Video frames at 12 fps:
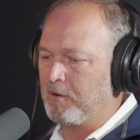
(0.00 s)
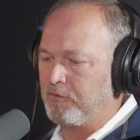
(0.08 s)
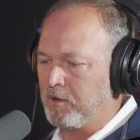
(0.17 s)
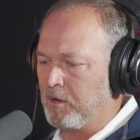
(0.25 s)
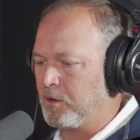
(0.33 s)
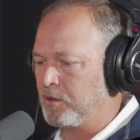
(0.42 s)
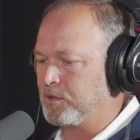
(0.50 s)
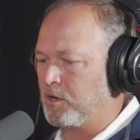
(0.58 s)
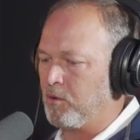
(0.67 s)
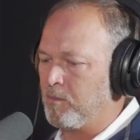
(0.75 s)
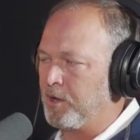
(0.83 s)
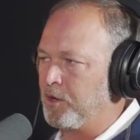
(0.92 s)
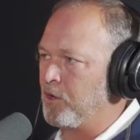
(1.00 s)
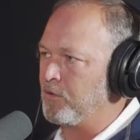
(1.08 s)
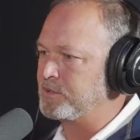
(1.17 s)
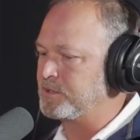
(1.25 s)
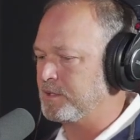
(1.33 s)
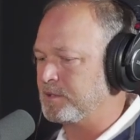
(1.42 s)
flaws, all my
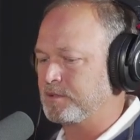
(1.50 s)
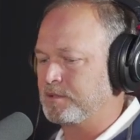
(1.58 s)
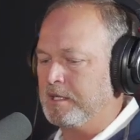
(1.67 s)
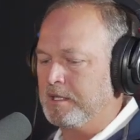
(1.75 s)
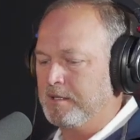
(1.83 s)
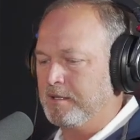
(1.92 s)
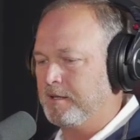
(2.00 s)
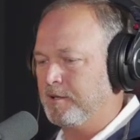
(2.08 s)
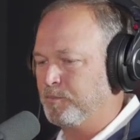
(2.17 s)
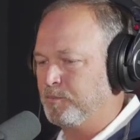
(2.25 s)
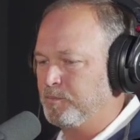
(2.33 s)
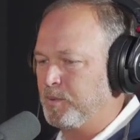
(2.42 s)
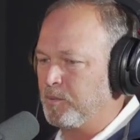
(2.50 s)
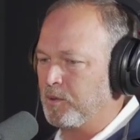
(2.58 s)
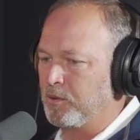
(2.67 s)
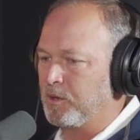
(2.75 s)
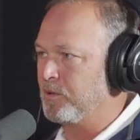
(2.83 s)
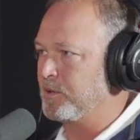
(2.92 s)
nervousness, and people
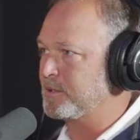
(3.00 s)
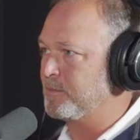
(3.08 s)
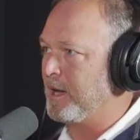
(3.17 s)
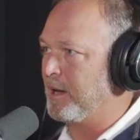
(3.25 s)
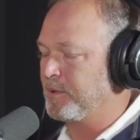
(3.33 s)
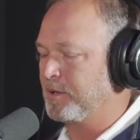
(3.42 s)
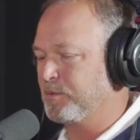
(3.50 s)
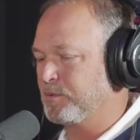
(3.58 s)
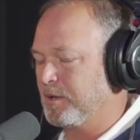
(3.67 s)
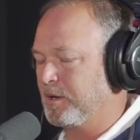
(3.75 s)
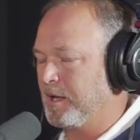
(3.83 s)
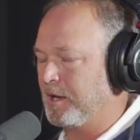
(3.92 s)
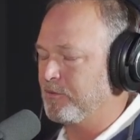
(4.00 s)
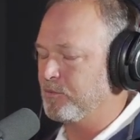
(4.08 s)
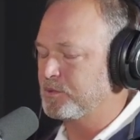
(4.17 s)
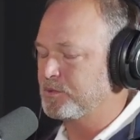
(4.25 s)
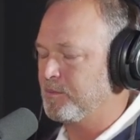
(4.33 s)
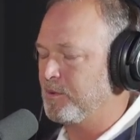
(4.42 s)
don't know this about me.
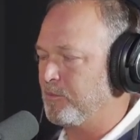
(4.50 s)
Some of